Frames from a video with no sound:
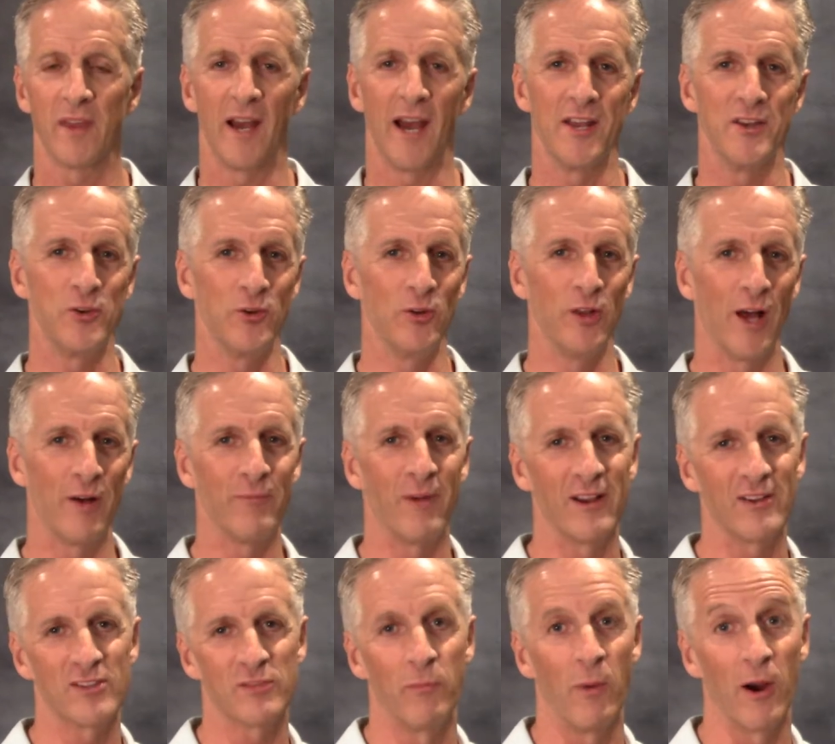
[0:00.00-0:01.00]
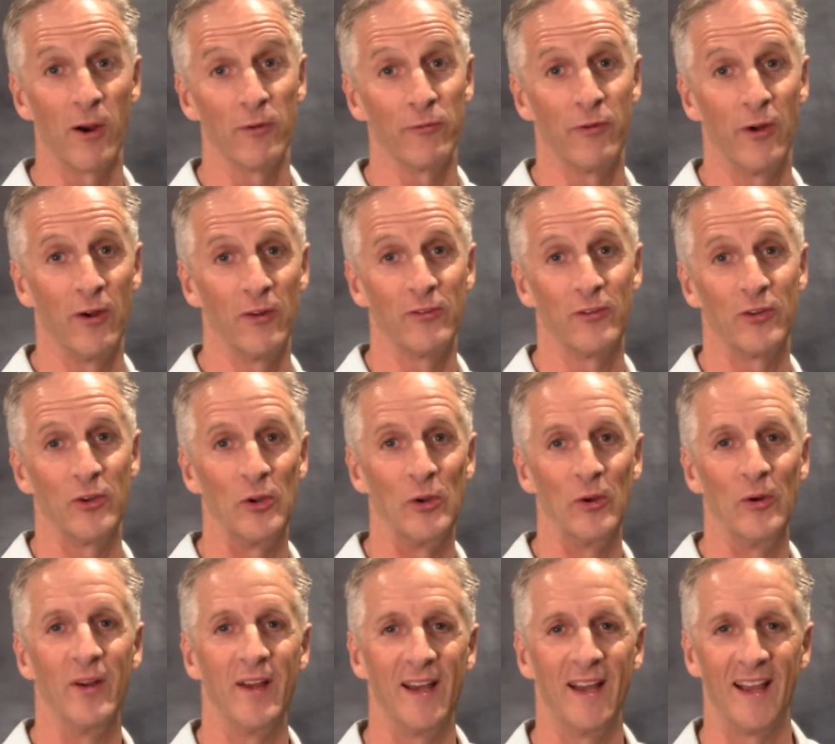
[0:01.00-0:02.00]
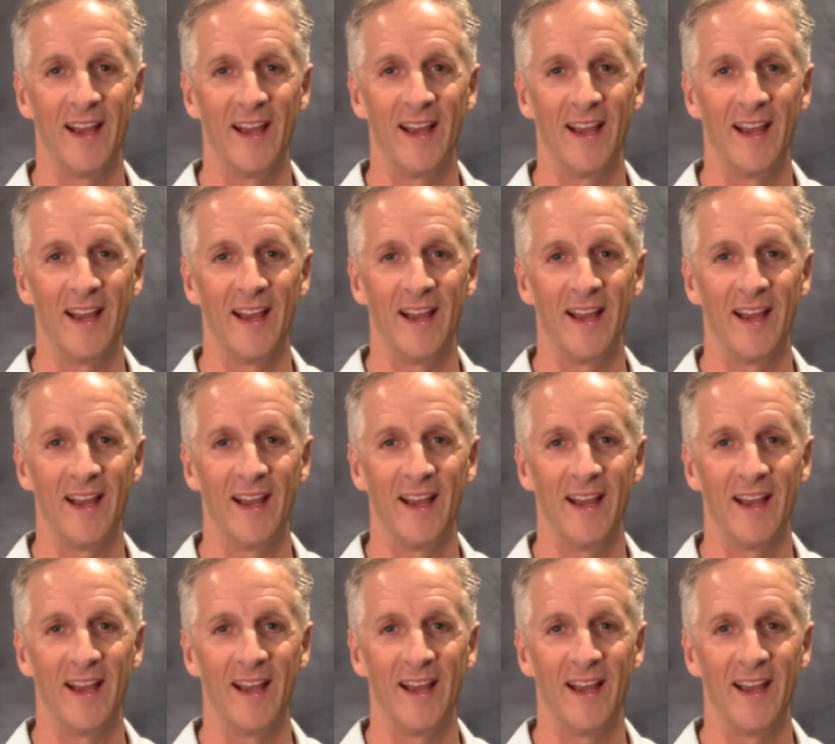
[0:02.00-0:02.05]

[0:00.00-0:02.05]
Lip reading: I do love my smartphone too,